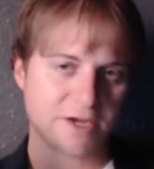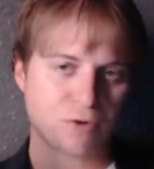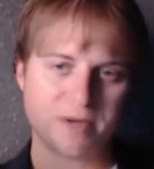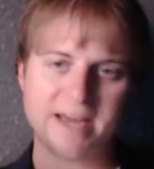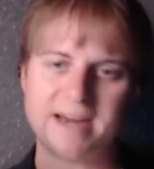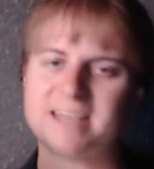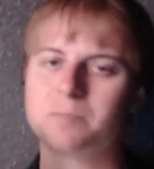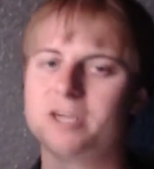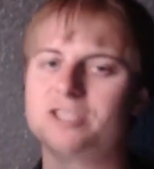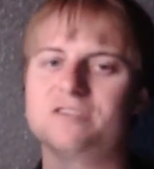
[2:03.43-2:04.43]
create
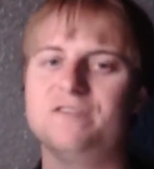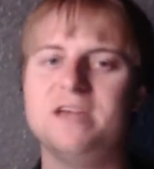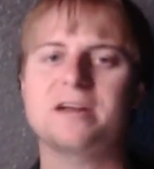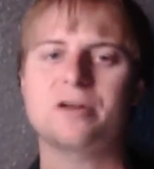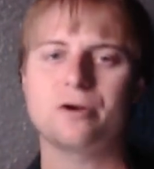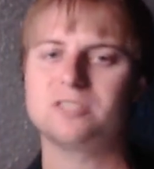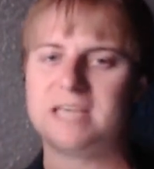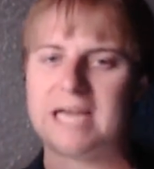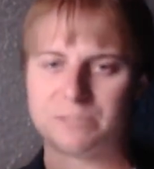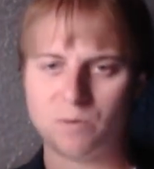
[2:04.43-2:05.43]
as much fiat
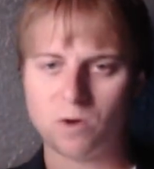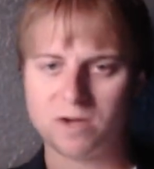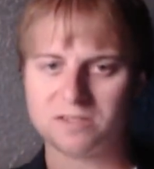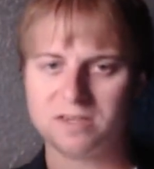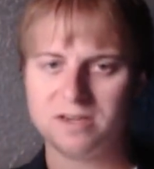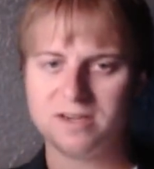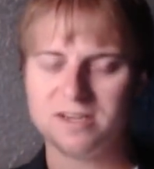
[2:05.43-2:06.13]
currency as we want,